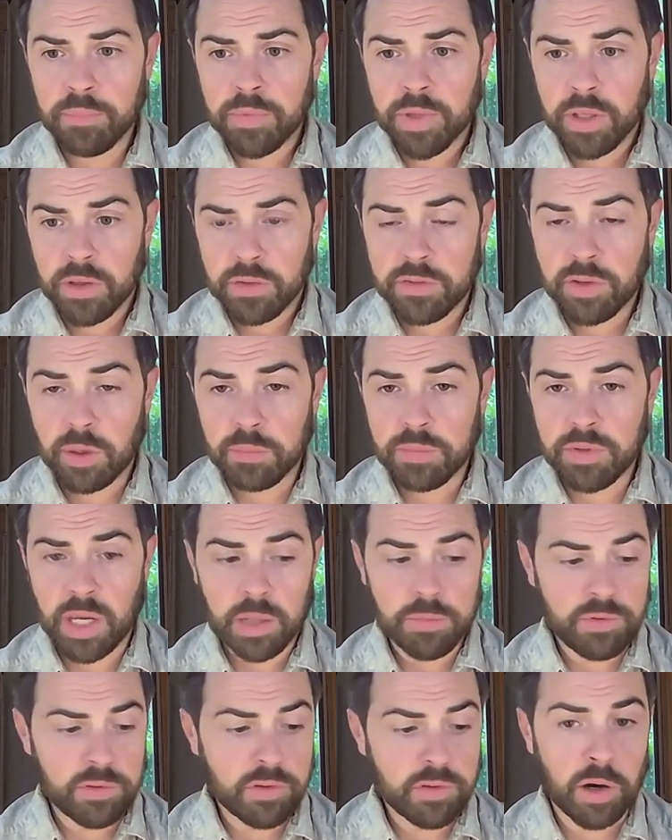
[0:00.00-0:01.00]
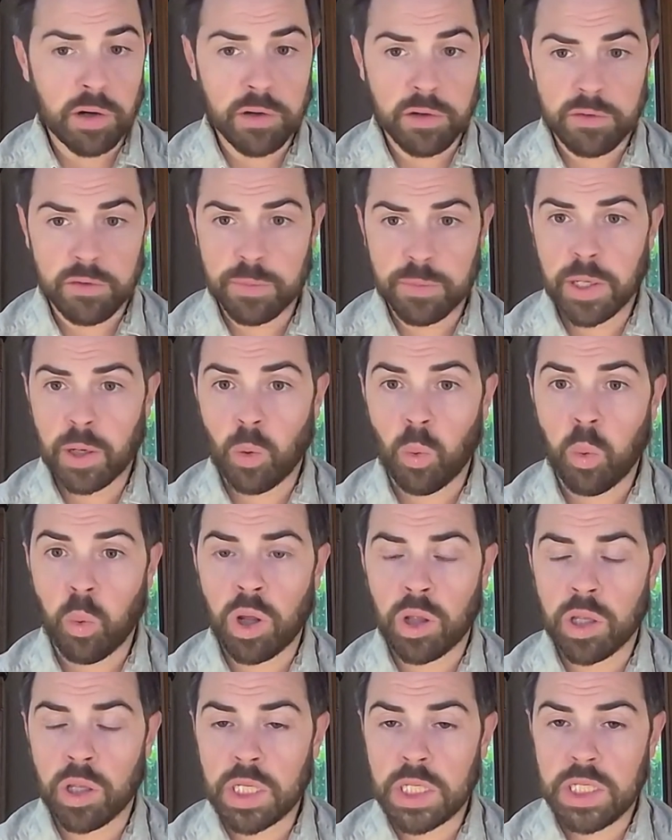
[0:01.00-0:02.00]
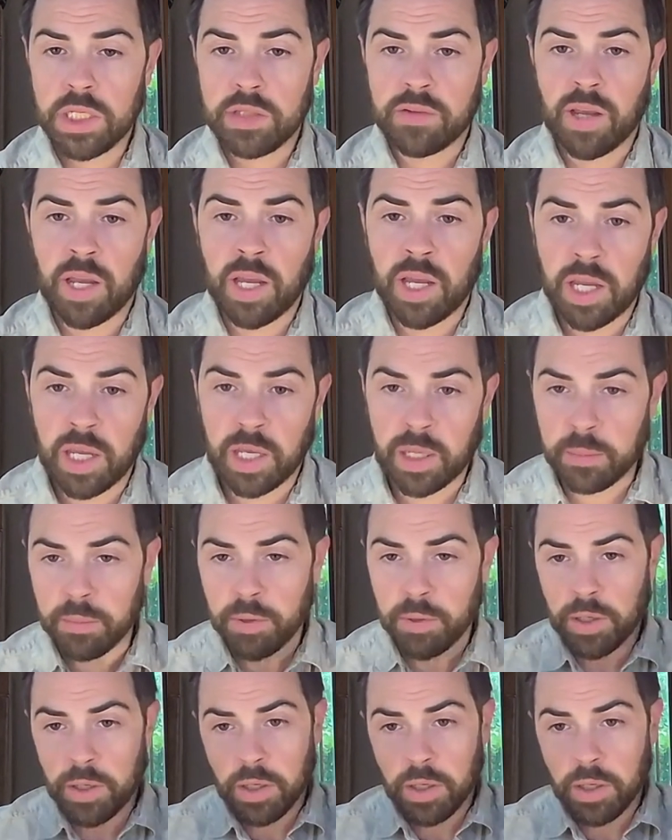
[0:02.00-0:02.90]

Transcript: Sometimes it's hard to spend quality time